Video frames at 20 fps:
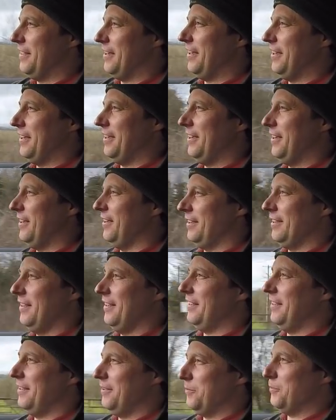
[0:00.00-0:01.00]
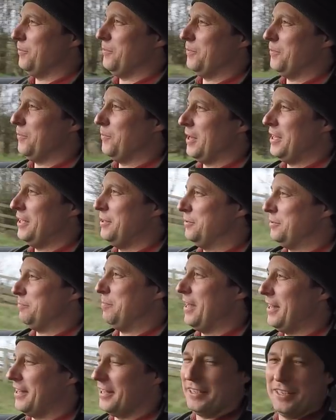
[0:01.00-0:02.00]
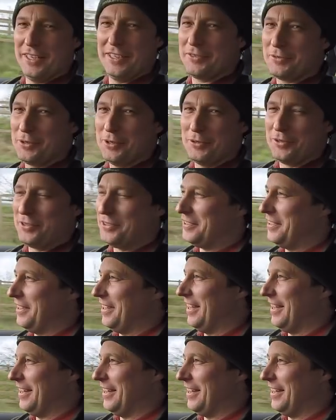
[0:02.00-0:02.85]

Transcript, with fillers: The when you split on these routes,